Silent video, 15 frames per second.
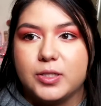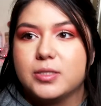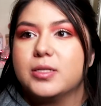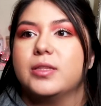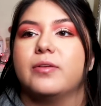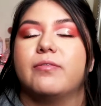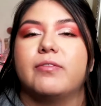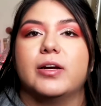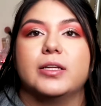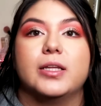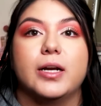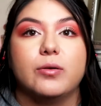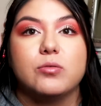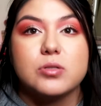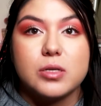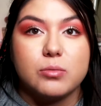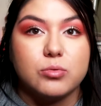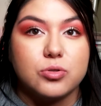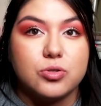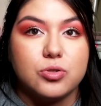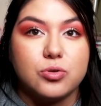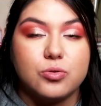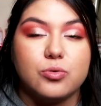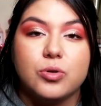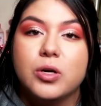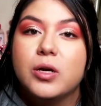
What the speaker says: and the fact that I was able to do